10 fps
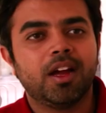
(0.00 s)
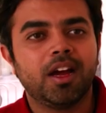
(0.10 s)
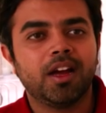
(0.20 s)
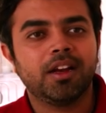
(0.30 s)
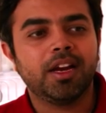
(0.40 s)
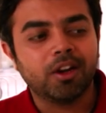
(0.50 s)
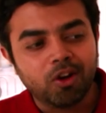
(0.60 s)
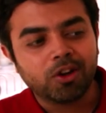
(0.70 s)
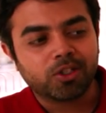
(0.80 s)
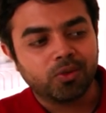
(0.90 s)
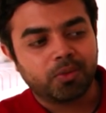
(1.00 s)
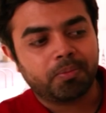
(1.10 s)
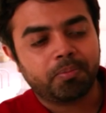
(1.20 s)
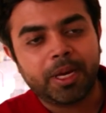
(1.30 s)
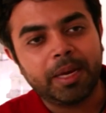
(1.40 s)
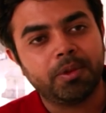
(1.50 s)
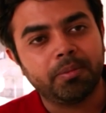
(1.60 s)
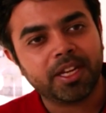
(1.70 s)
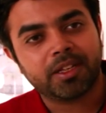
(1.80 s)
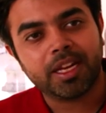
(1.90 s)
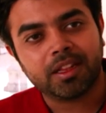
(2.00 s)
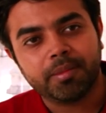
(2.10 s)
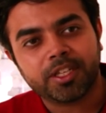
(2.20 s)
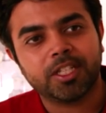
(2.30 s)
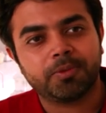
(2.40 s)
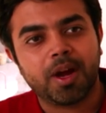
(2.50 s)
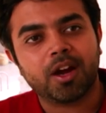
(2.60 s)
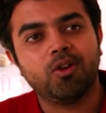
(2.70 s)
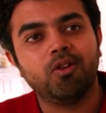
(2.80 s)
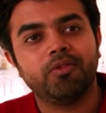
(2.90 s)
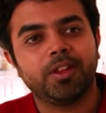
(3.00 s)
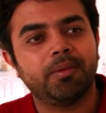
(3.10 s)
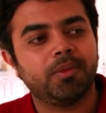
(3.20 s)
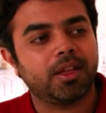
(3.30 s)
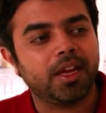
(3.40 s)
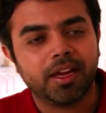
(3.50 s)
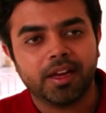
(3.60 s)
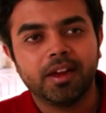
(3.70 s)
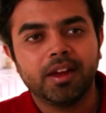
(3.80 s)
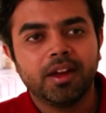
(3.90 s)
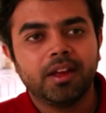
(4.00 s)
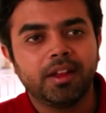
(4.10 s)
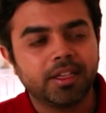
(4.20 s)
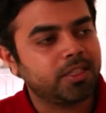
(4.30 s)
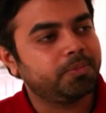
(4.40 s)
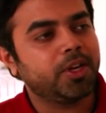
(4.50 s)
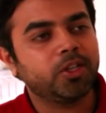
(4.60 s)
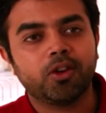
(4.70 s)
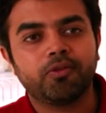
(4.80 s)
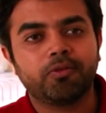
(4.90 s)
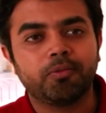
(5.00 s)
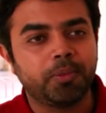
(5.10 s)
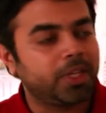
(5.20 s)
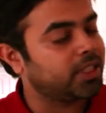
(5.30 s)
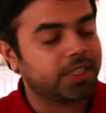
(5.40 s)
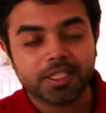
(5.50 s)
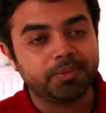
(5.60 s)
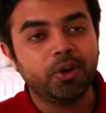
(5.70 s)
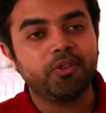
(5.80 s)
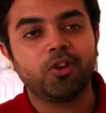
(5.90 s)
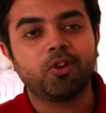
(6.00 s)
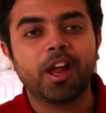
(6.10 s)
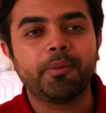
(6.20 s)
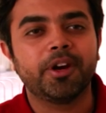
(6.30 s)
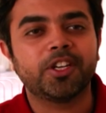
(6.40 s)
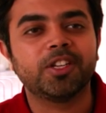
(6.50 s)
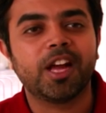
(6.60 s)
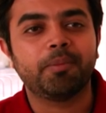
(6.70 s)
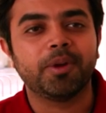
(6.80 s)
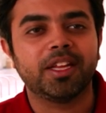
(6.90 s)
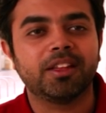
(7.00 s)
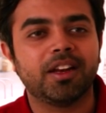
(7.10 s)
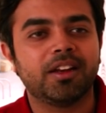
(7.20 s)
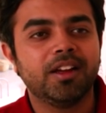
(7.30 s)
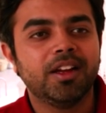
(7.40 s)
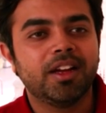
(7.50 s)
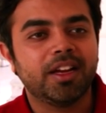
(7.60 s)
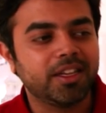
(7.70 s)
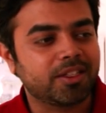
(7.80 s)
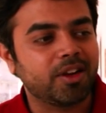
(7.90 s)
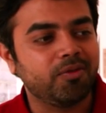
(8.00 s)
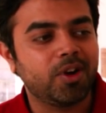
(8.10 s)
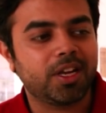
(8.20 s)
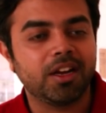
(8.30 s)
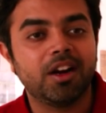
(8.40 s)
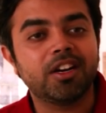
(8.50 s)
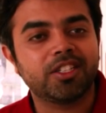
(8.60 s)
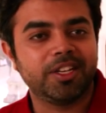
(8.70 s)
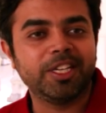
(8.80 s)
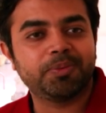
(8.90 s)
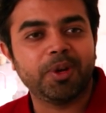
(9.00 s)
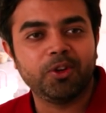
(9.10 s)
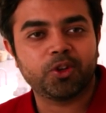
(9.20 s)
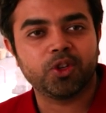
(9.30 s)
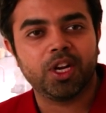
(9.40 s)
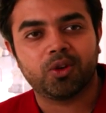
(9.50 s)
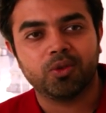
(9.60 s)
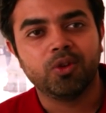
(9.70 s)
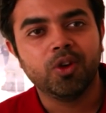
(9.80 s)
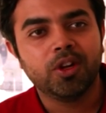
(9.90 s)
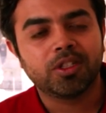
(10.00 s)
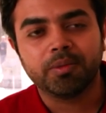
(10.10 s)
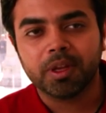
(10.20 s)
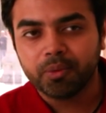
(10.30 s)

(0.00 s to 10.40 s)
And it'll also take the message back home with them that, hey, there's this beautiful collaboration happening that is converting our city's pollution into something